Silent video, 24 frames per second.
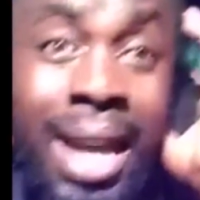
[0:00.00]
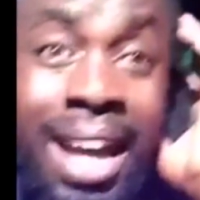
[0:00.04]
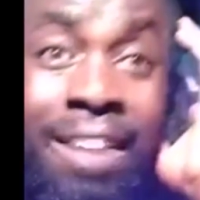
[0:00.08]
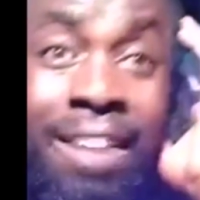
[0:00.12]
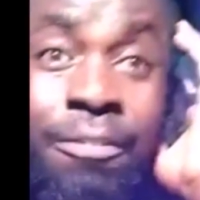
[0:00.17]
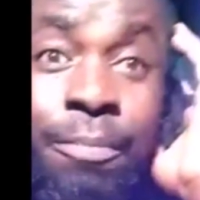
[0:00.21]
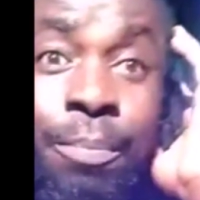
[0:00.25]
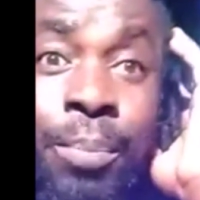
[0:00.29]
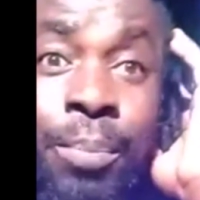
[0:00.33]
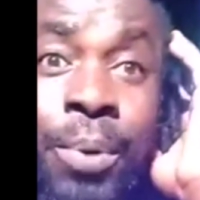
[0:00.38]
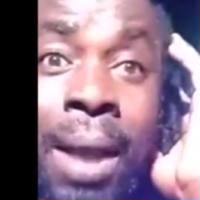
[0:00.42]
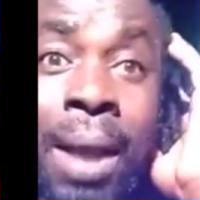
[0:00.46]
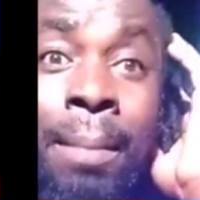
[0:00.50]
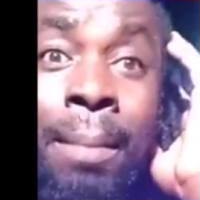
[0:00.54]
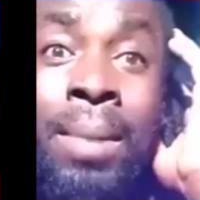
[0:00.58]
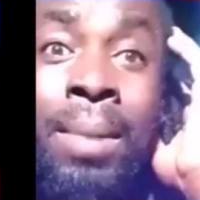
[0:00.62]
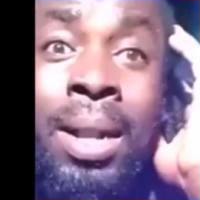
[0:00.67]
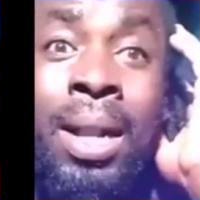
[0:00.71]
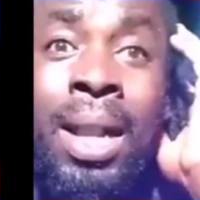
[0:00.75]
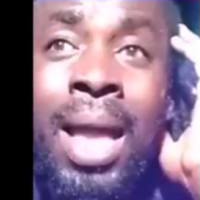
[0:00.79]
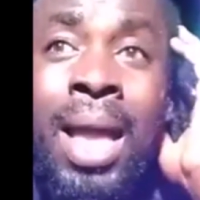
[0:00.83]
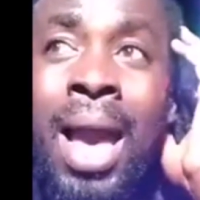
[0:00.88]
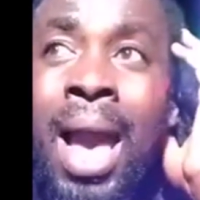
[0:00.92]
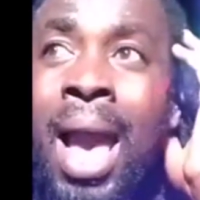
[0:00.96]
have
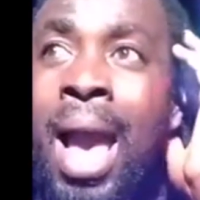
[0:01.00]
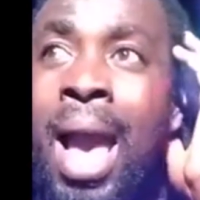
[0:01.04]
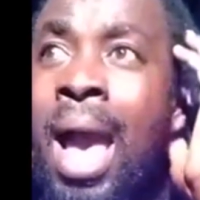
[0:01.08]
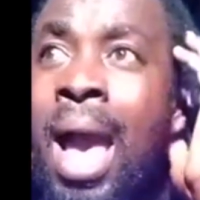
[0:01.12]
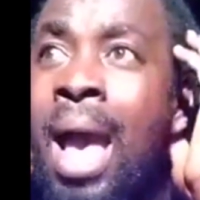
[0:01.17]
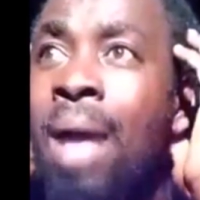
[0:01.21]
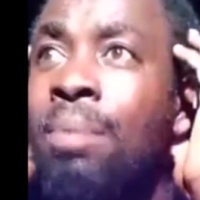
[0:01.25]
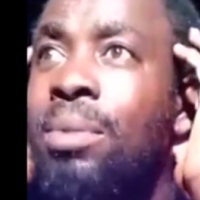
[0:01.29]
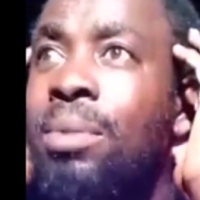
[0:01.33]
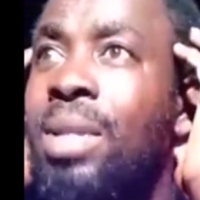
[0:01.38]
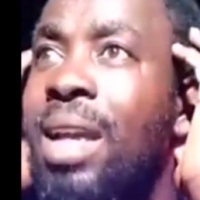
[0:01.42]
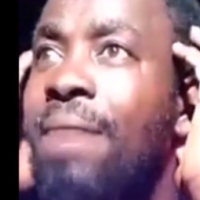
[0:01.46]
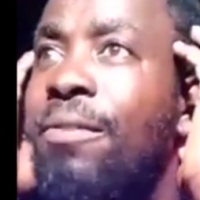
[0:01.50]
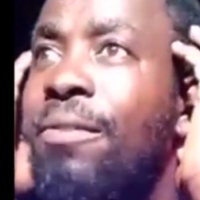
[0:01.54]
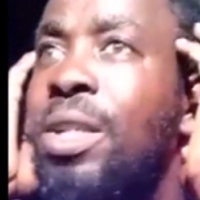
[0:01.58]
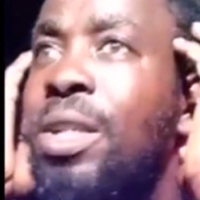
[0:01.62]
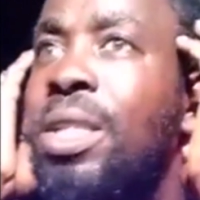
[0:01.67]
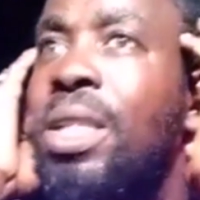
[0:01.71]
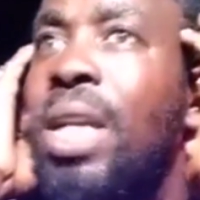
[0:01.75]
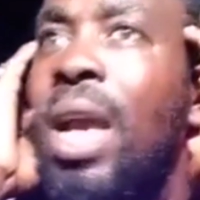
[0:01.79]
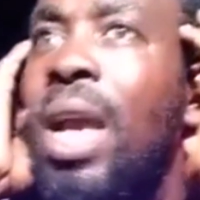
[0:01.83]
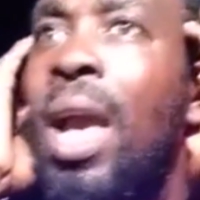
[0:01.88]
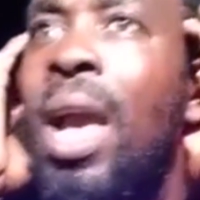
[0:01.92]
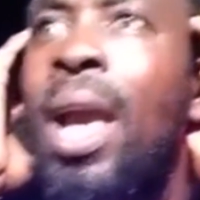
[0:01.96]
problems every
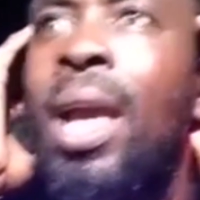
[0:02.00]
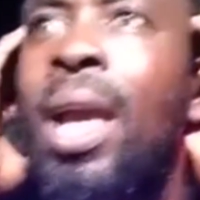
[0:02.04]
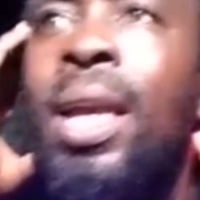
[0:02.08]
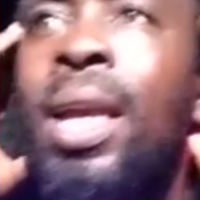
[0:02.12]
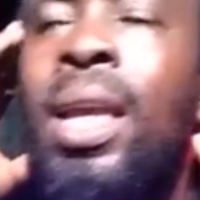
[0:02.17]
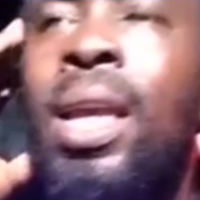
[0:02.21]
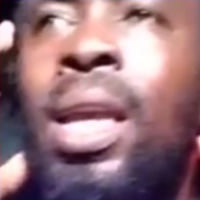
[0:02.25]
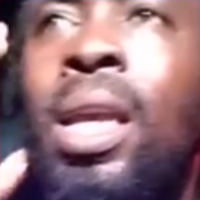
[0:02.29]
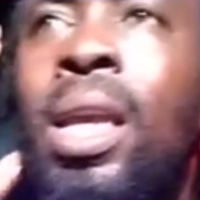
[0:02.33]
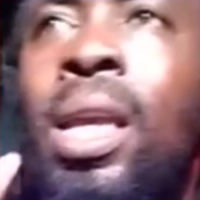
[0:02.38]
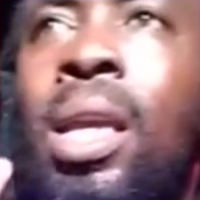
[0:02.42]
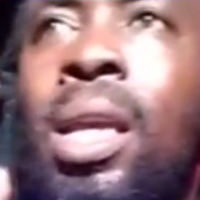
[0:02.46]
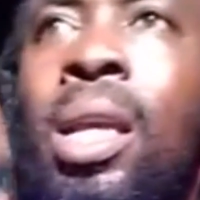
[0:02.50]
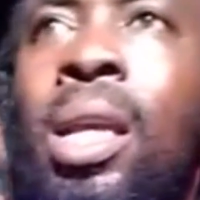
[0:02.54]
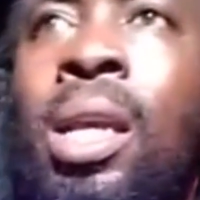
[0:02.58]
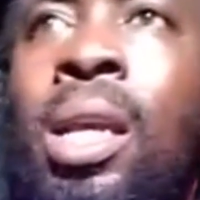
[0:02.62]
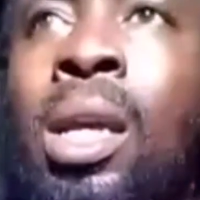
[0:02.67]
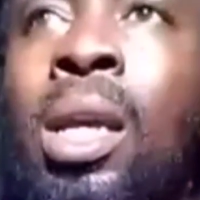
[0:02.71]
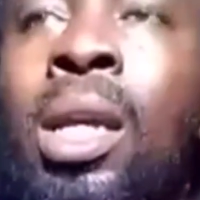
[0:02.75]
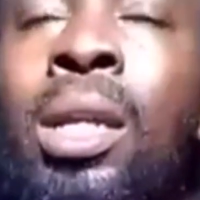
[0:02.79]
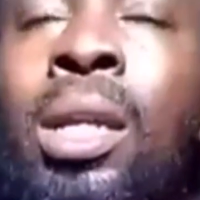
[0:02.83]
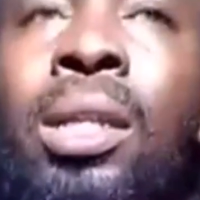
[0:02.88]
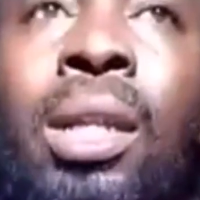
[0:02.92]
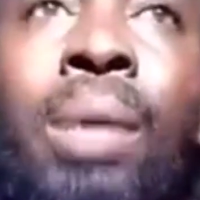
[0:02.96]
day.
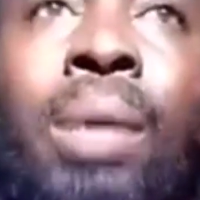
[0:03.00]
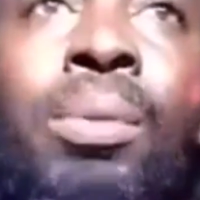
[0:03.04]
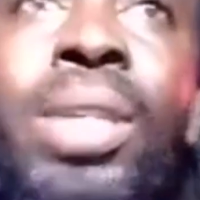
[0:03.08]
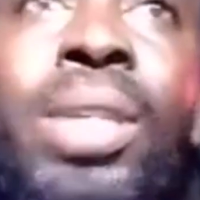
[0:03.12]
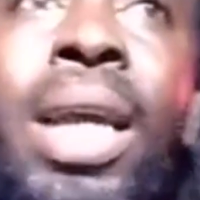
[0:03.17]
Them